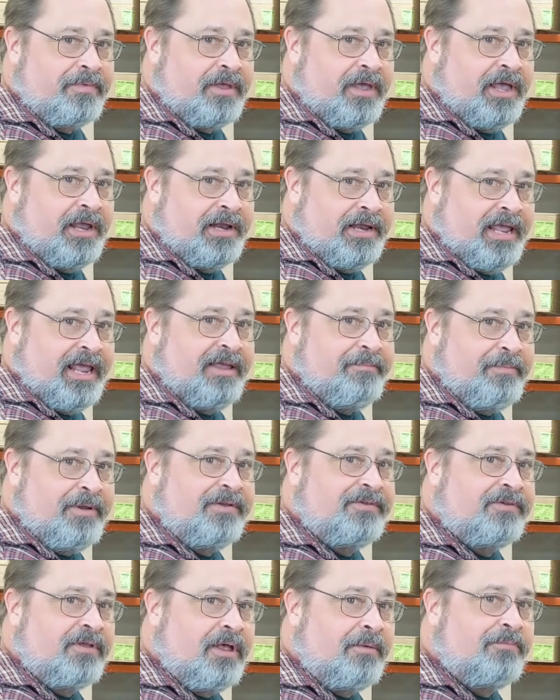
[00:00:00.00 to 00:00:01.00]
and gave me
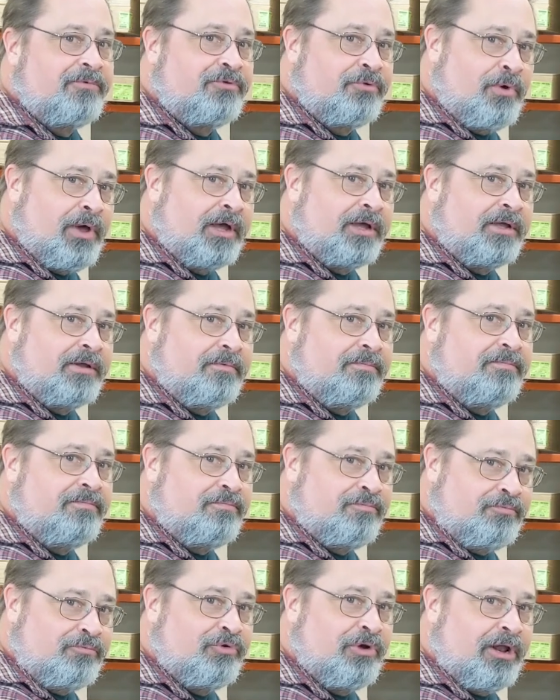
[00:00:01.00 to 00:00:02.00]
some so I could
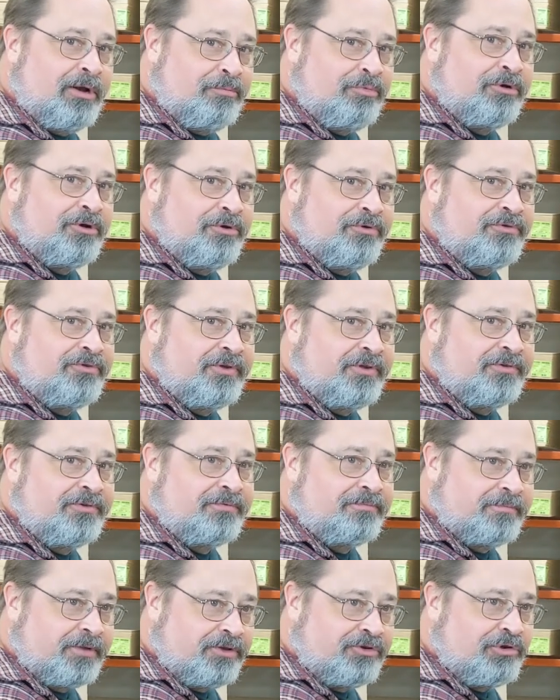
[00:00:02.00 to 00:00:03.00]
try to produce this
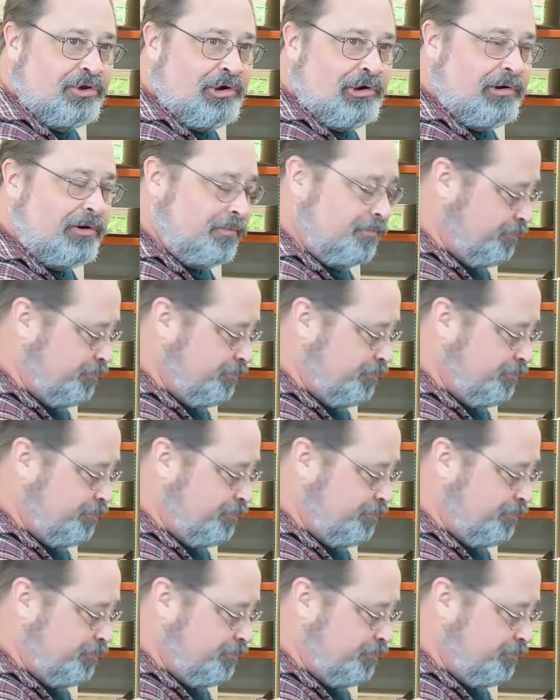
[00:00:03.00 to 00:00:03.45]
guitar.